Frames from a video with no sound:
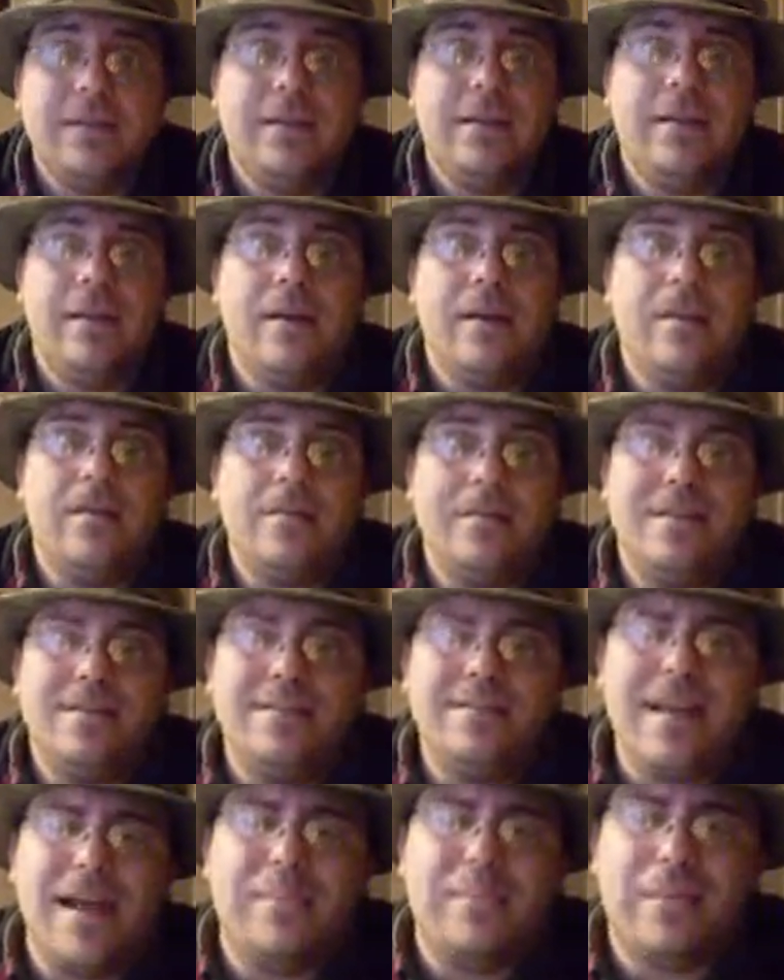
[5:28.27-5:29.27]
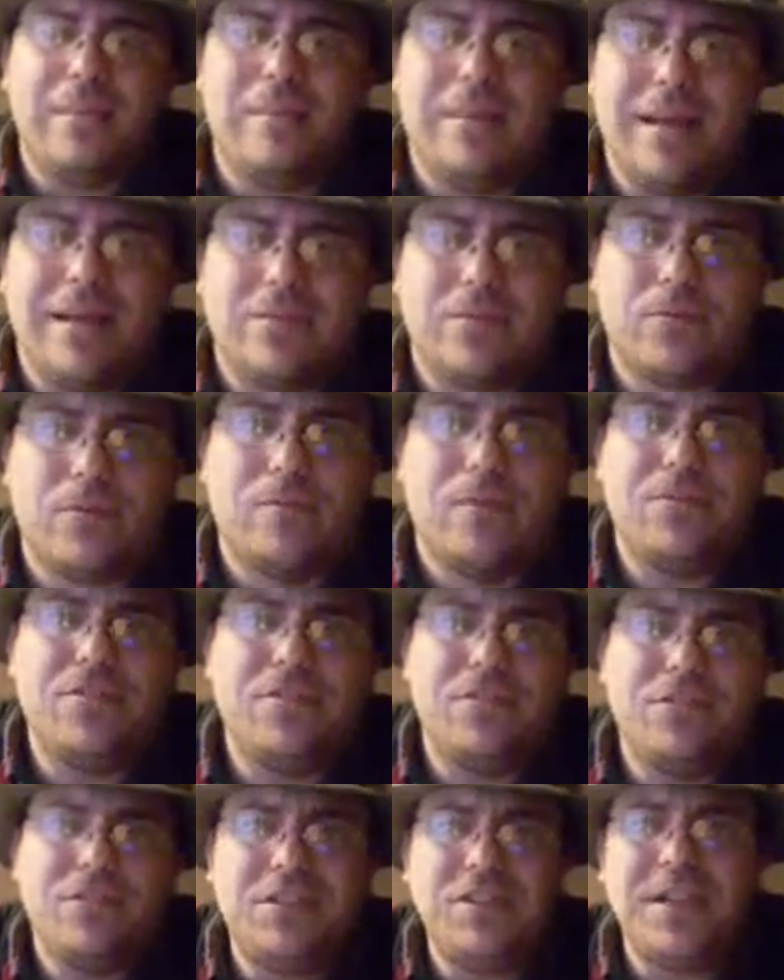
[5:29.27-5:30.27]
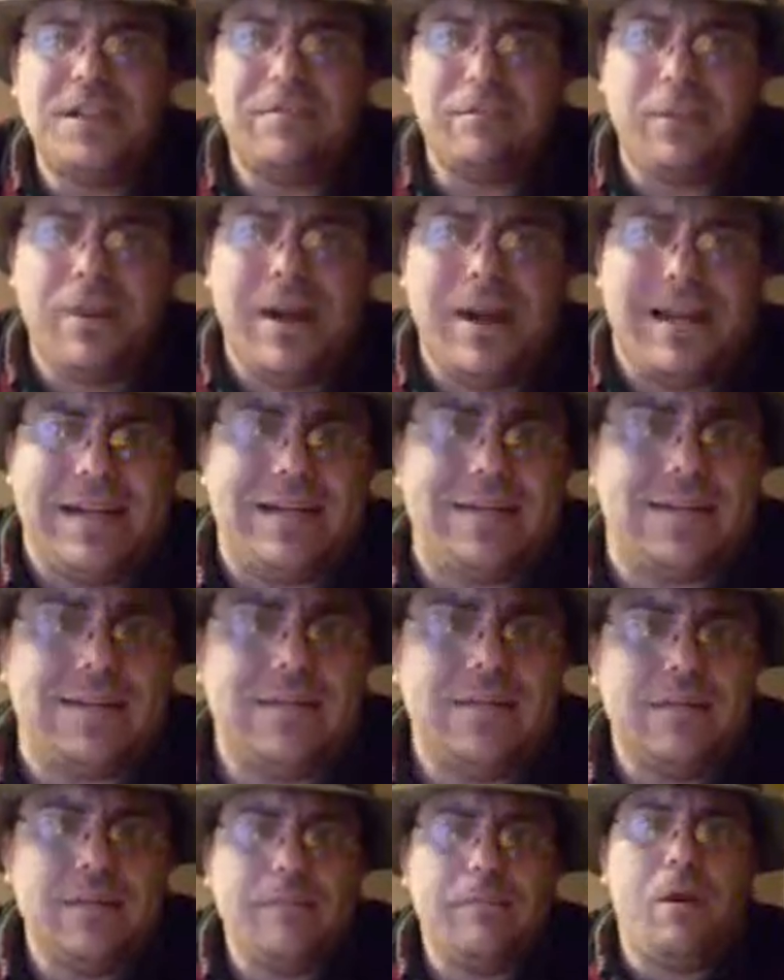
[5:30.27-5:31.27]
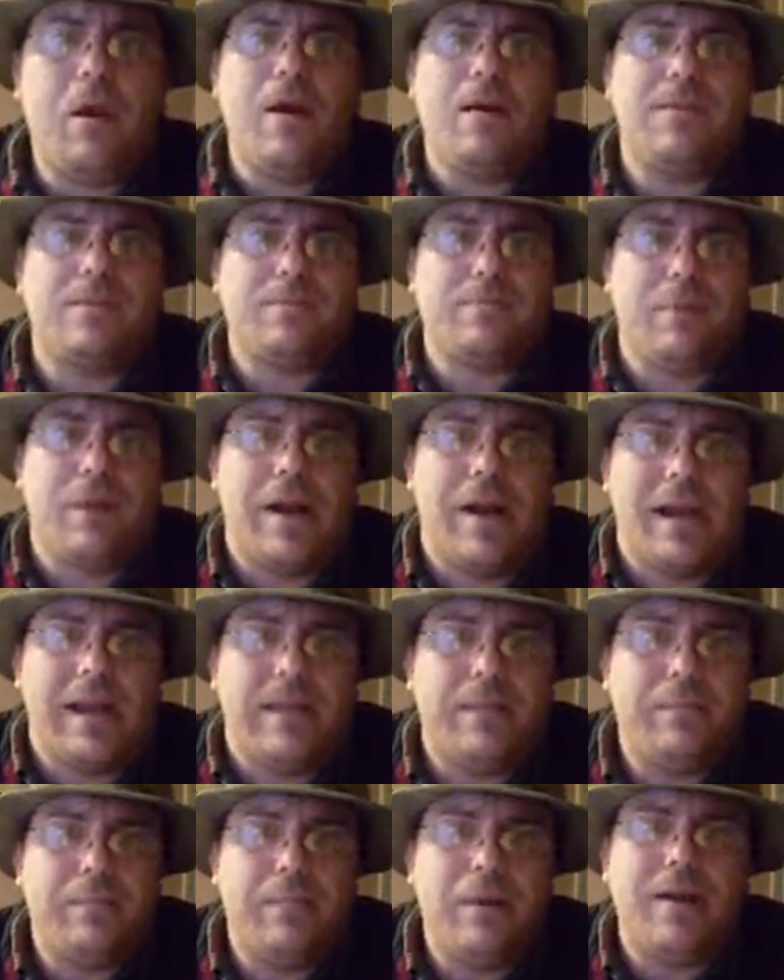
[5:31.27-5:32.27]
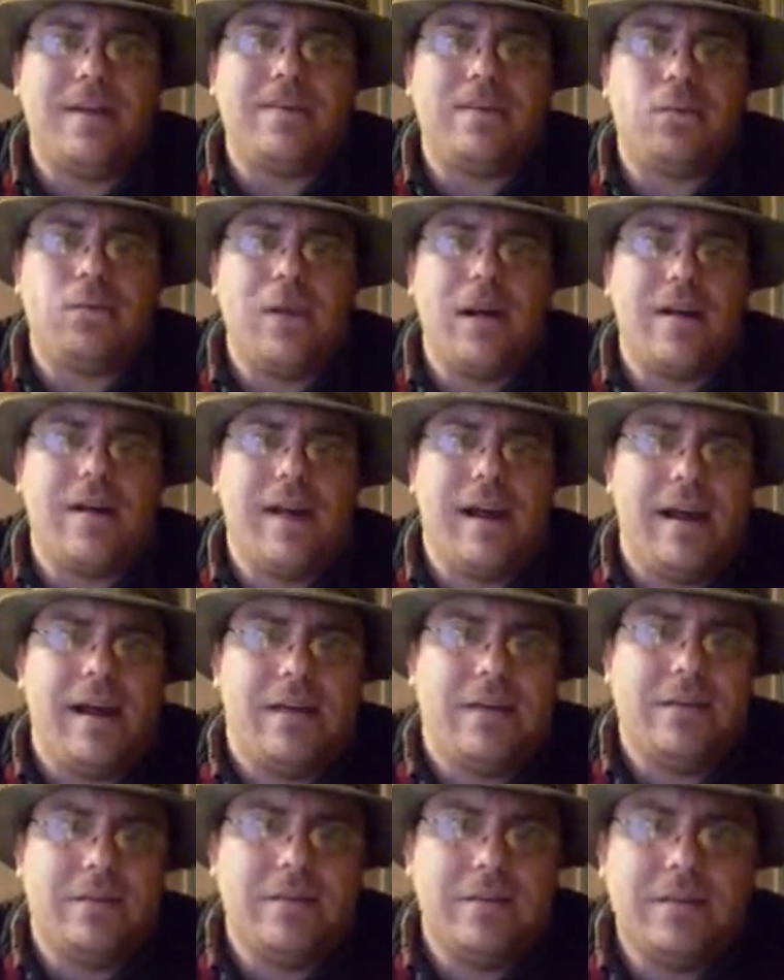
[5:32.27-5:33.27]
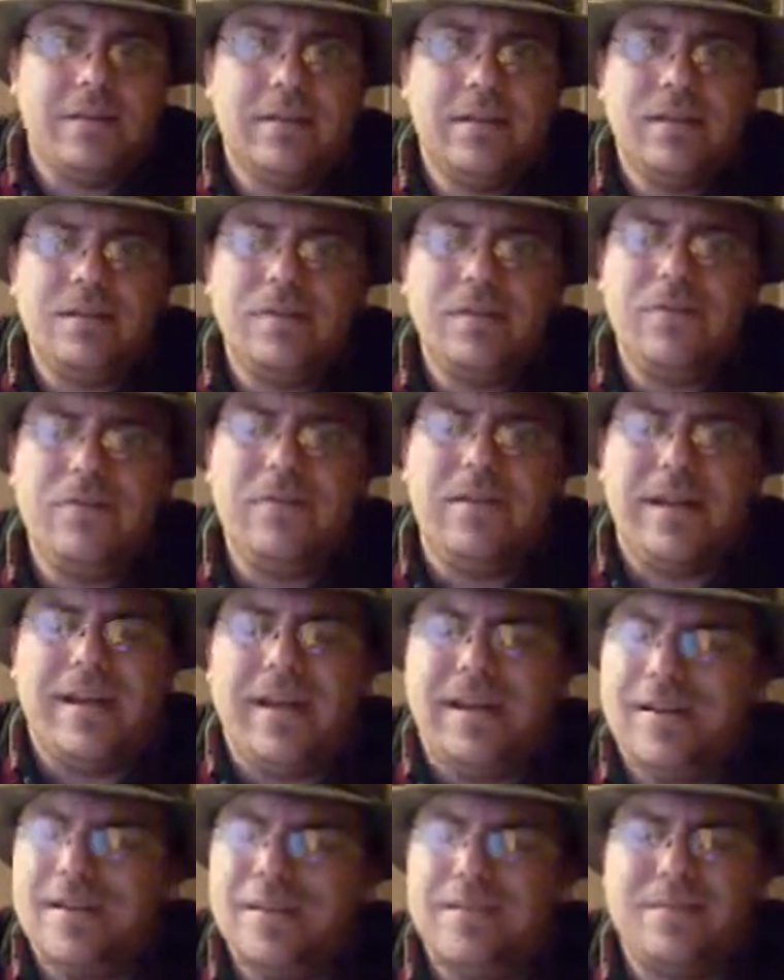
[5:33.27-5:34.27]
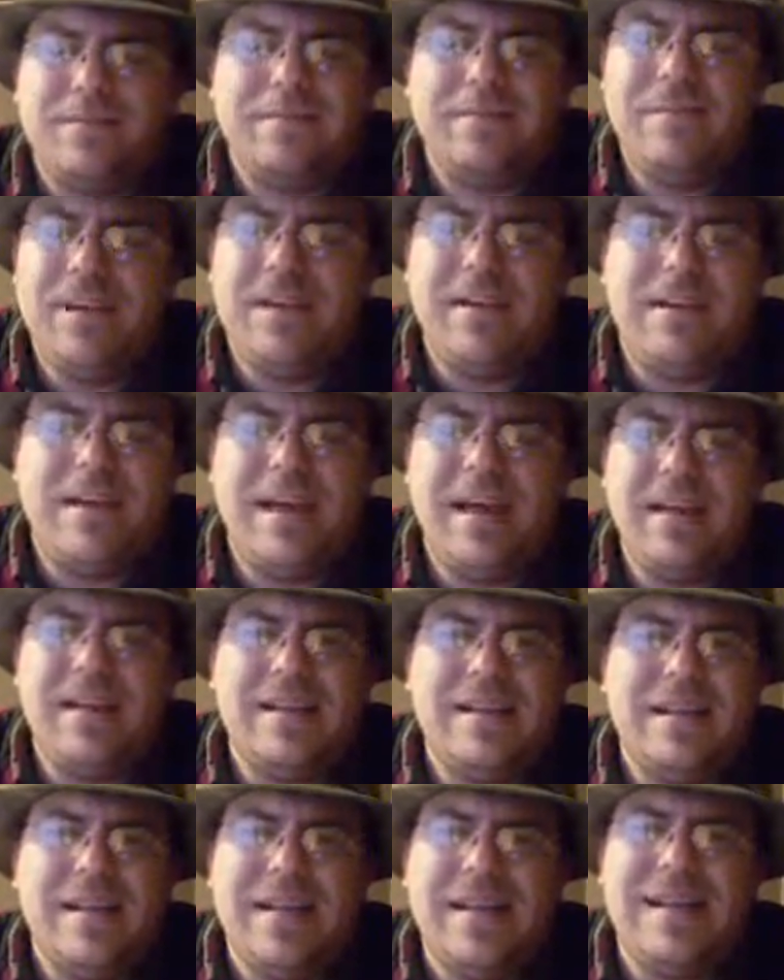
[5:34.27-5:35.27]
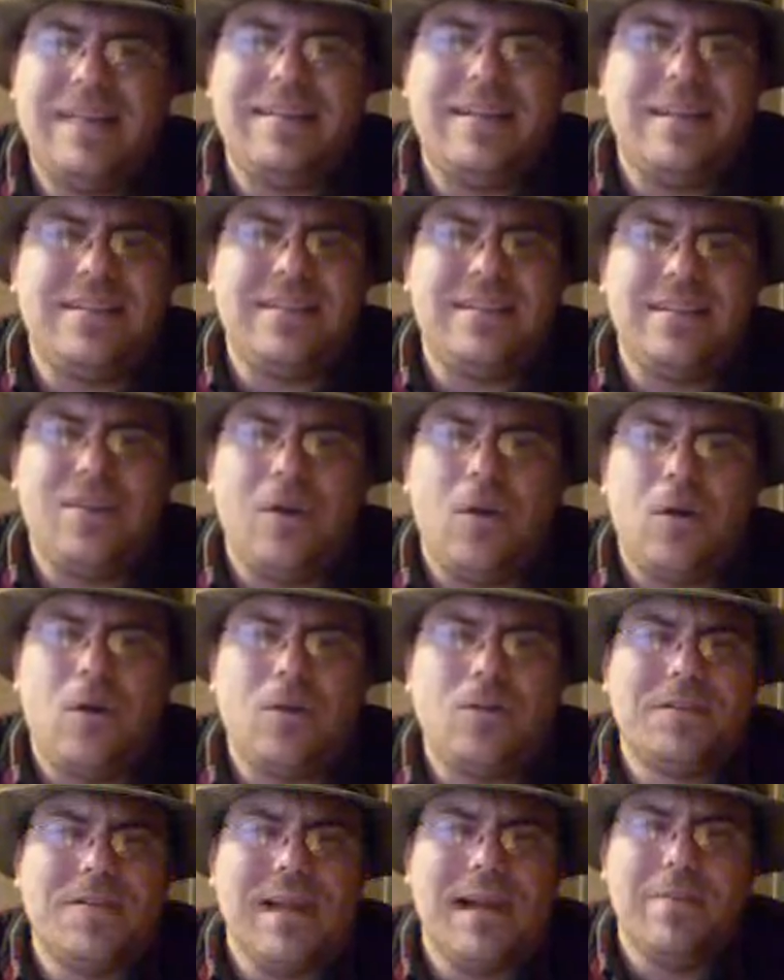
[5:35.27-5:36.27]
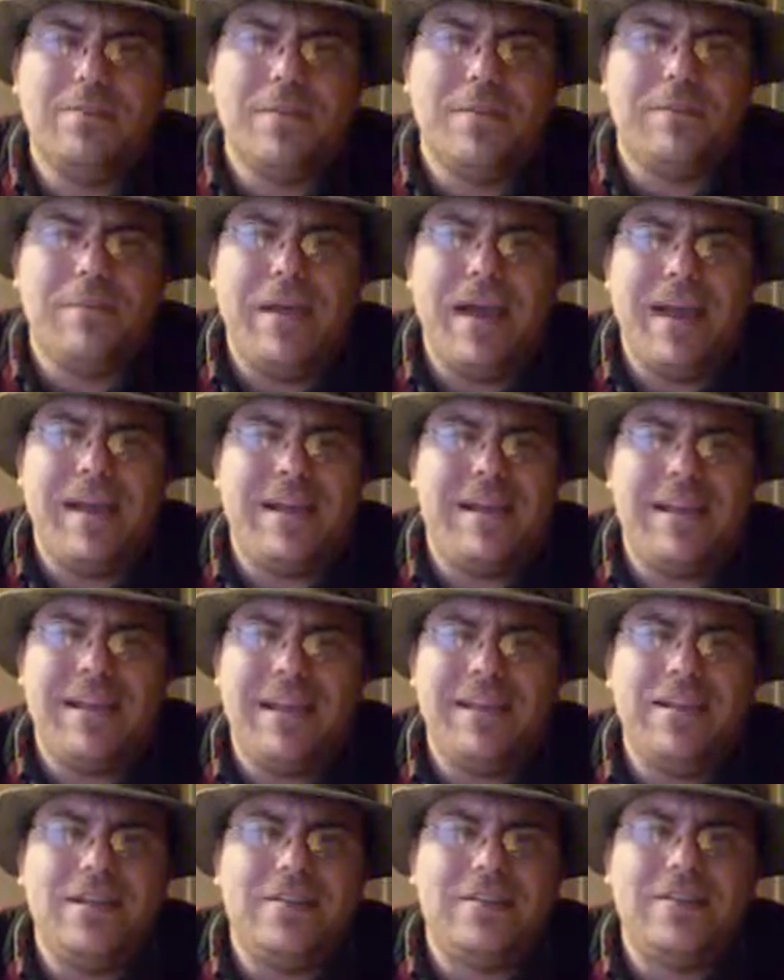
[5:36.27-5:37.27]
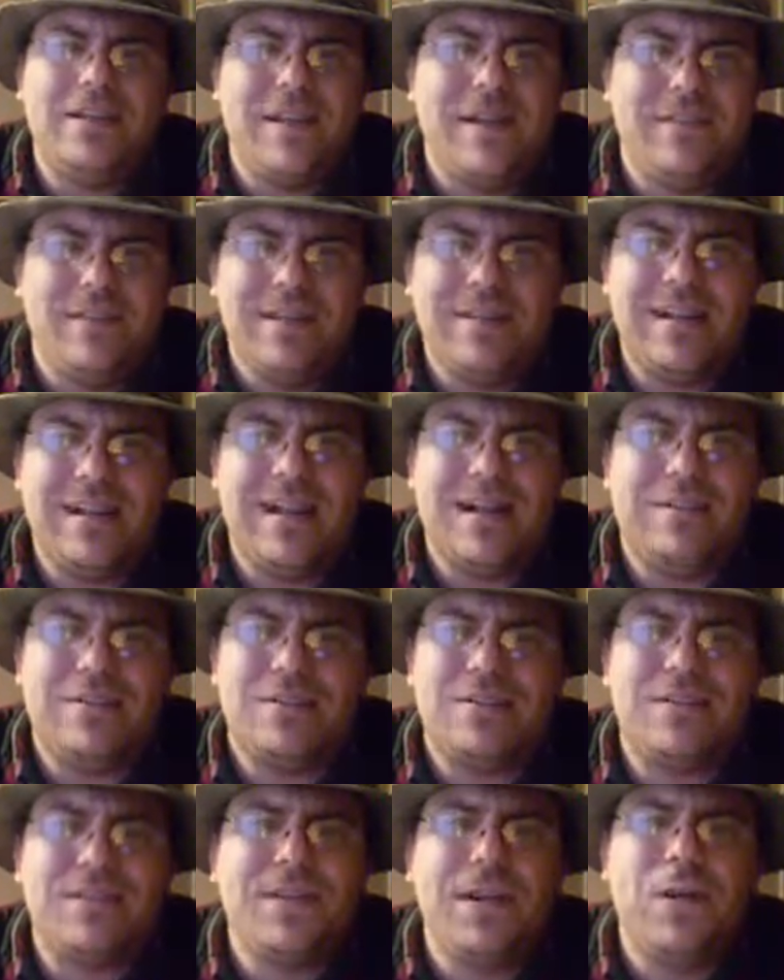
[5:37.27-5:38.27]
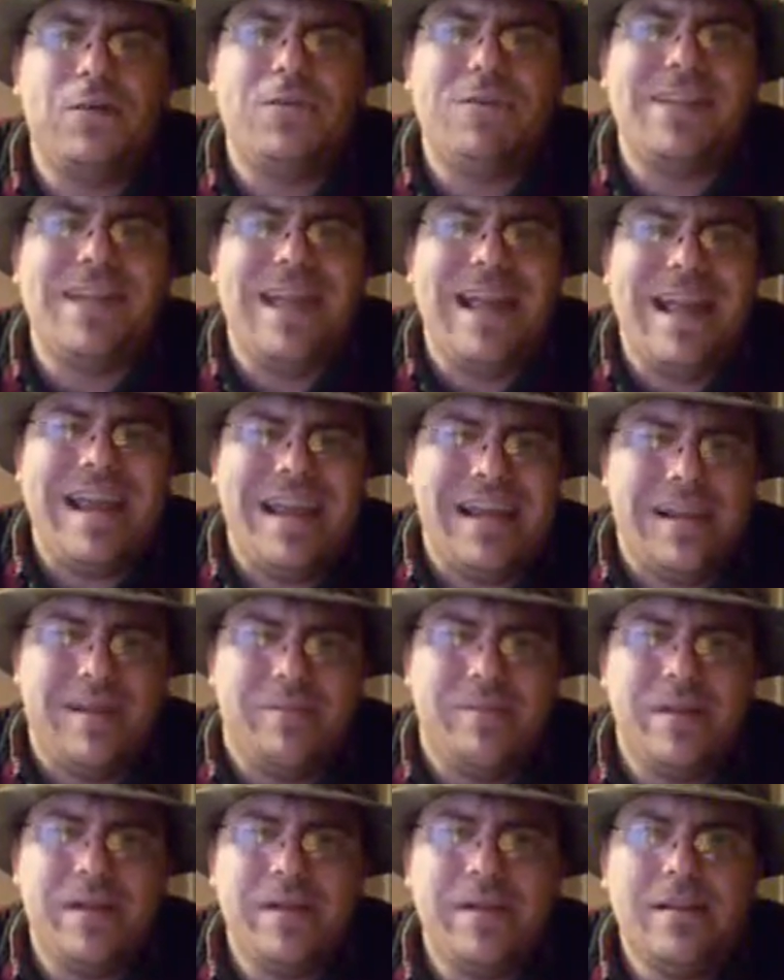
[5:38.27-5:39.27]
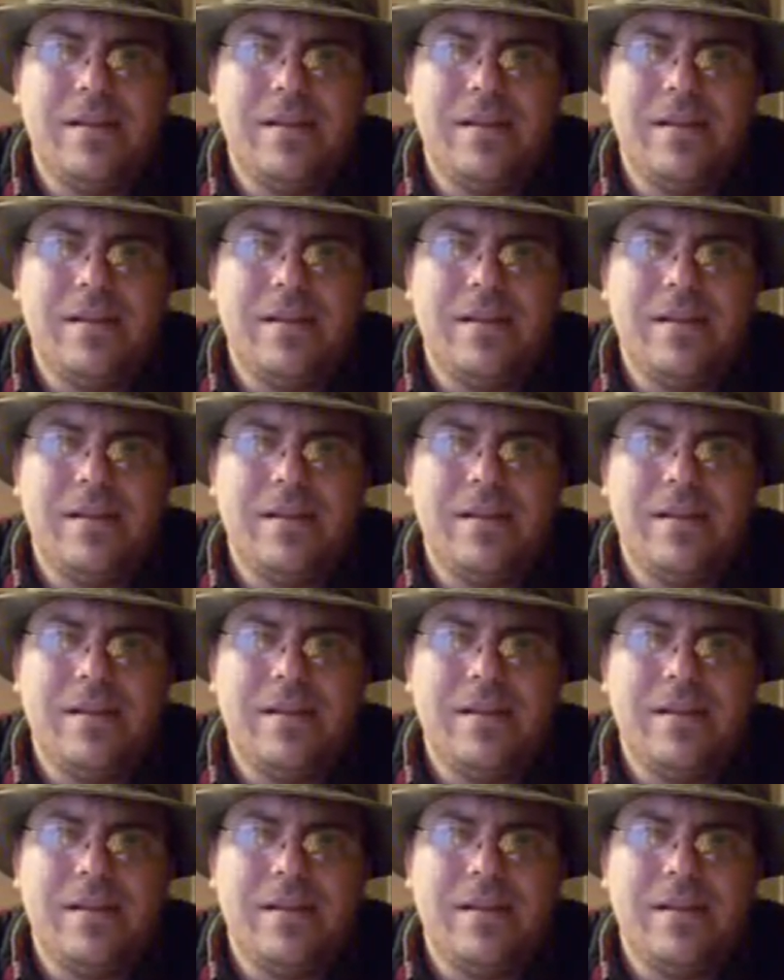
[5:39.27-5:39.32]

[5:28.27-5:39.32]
You know, it's not perpetual motion. Shit breaks. Parts break. Parts wear out. Who cares? Man, it's such an old-time debate, and they use it every time. They're so lame.